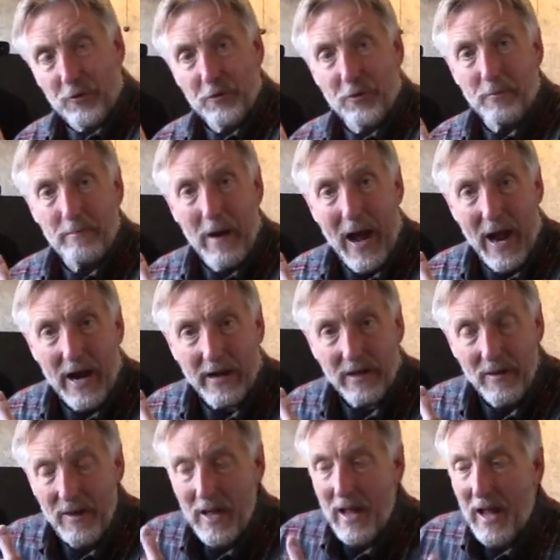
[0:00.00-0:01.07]
back,
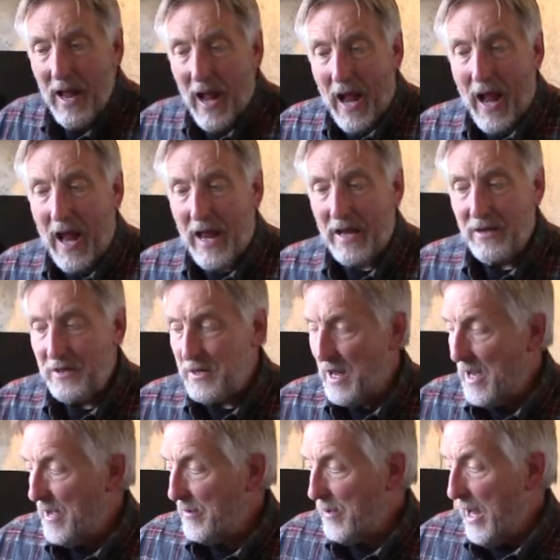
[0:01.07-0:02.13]
and
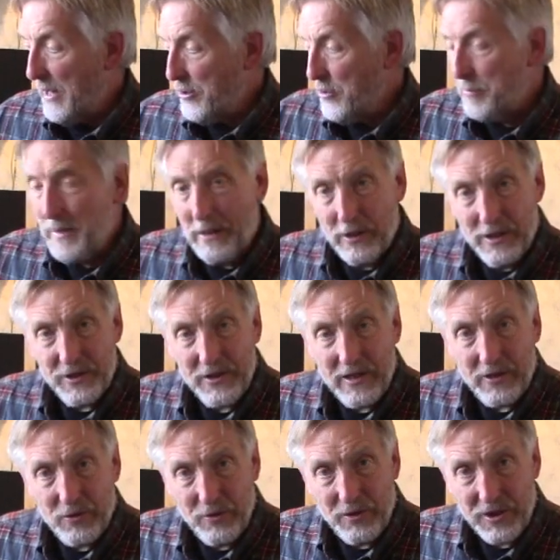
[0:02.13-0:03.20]
you'll be
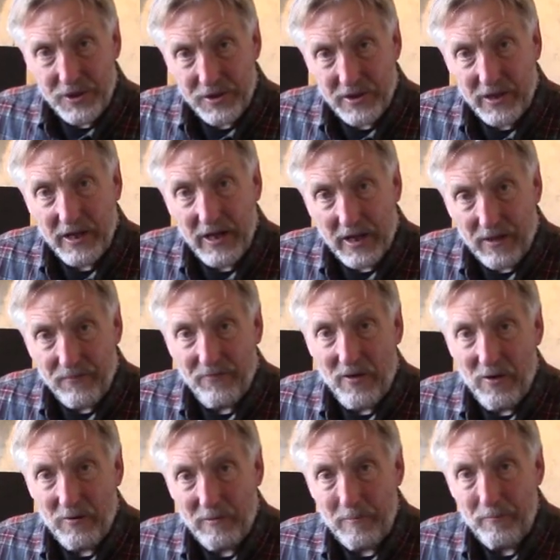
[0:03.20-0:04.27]
listening to this
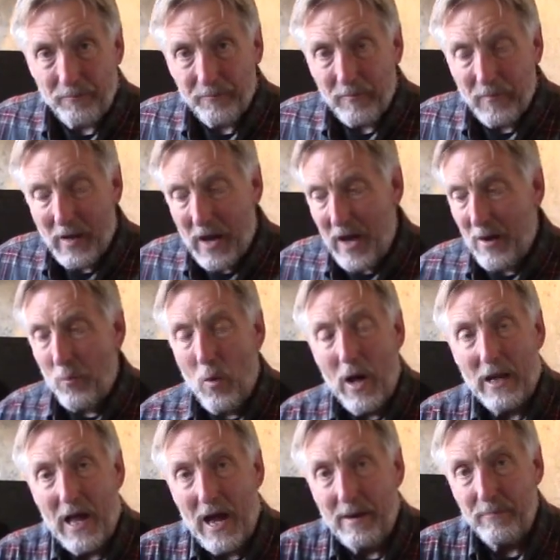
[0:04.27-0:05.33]
Gigaphone
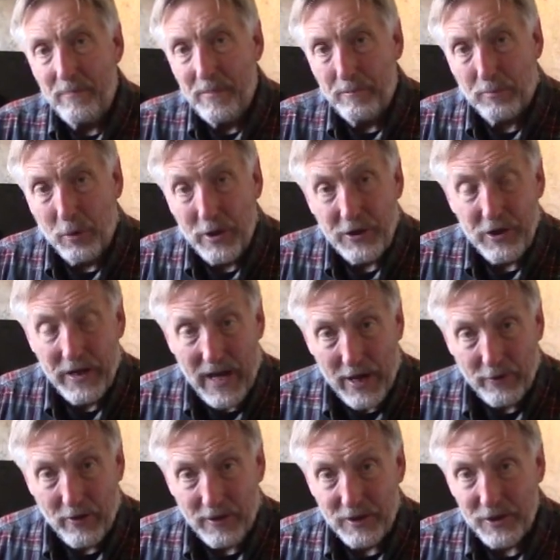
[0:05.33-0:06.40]
while I'm preaching
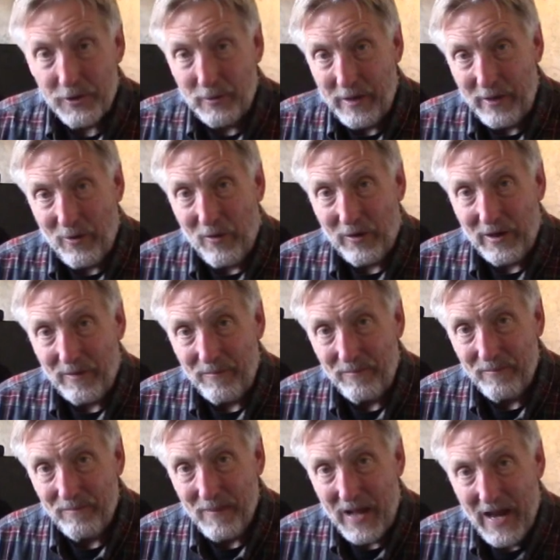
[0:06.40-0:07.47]
out on a street corner.
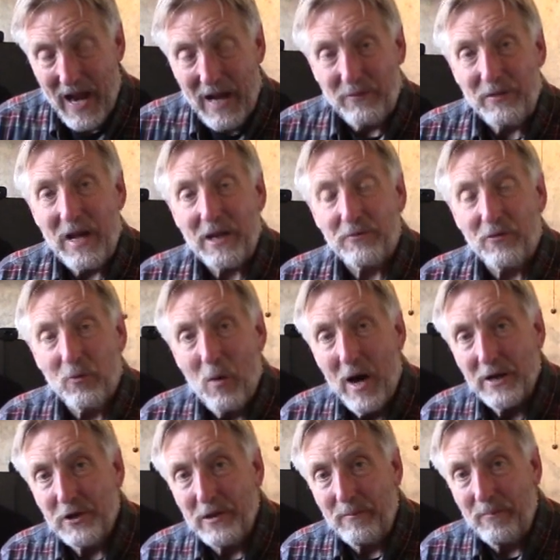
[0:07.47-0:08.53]
Hey, thanks for
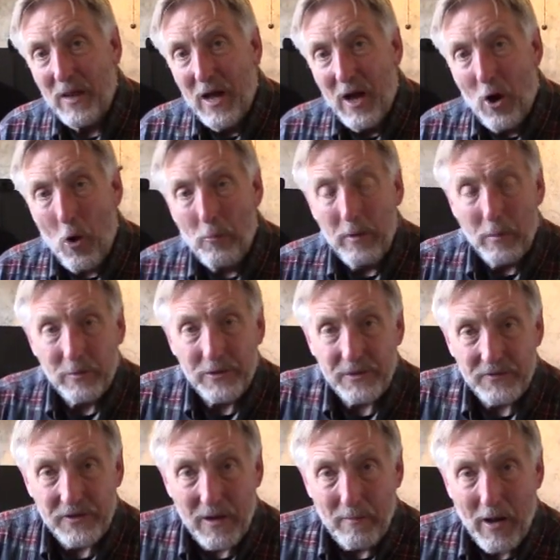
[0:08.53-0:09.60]
watching. Hope it was of
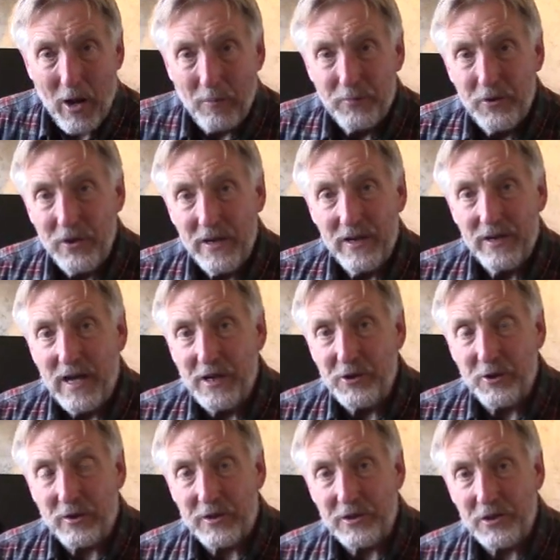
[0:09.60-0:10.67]
some help to you as
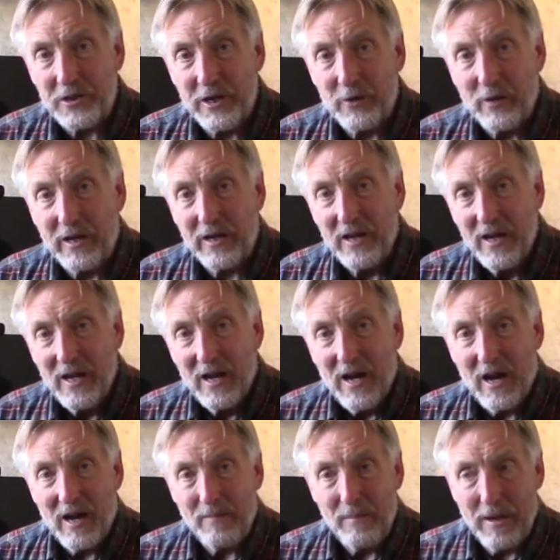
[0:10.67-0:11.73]
you're considering
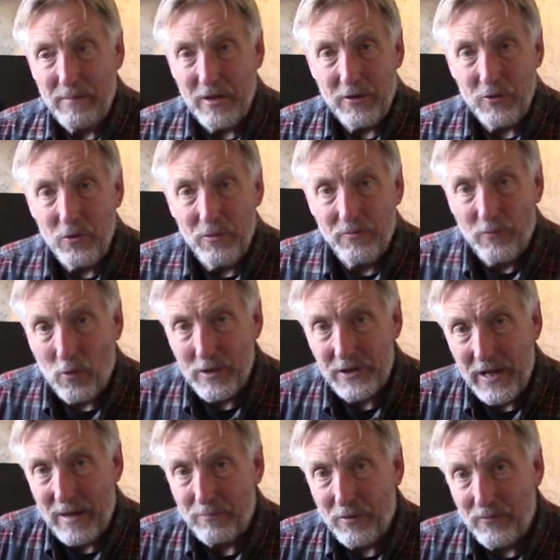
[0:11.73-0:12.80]
maybe a new voice
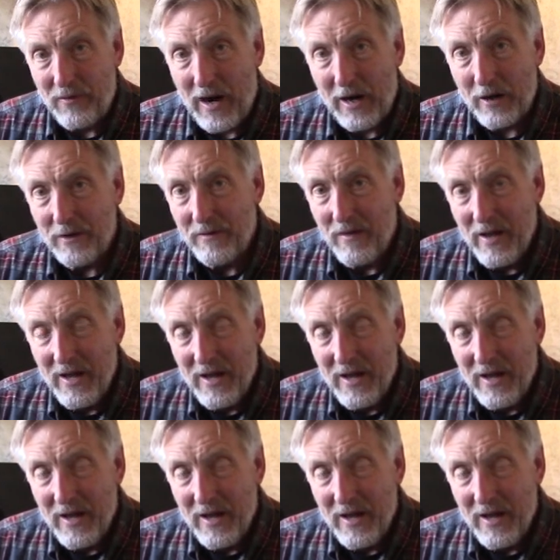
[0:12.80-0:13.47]
amplifier